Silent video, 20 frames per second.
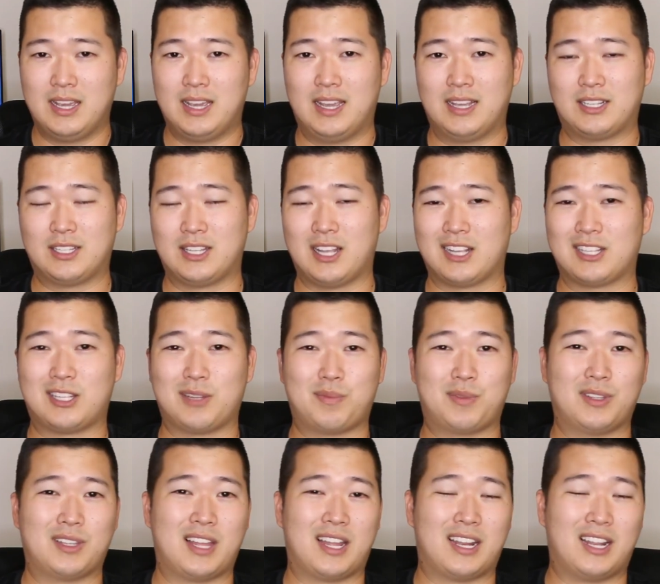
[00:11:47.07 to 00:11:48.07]
It's not
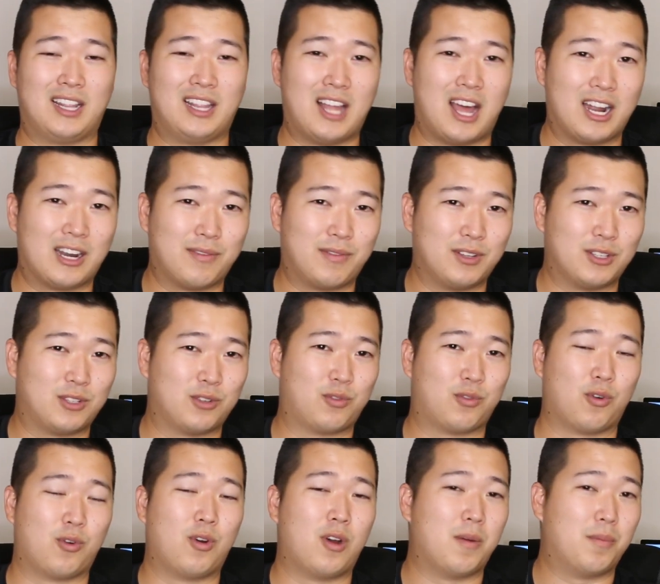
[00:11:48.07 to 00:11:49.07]
something that a lot of us
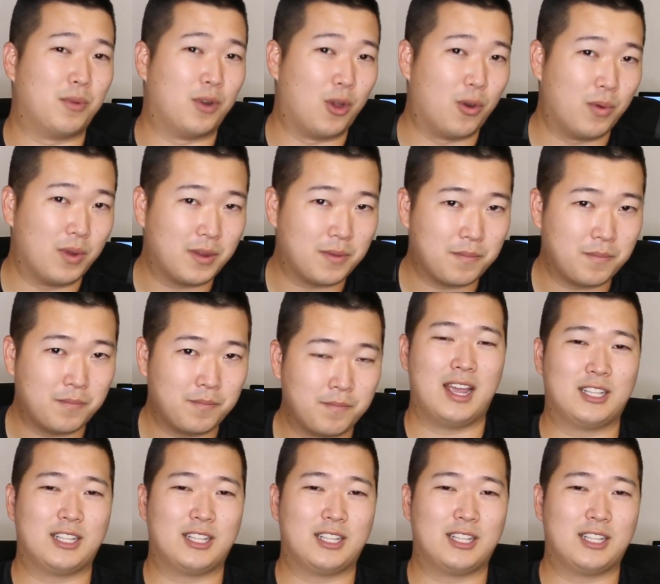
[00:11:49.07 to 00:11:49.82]
grow up knowing.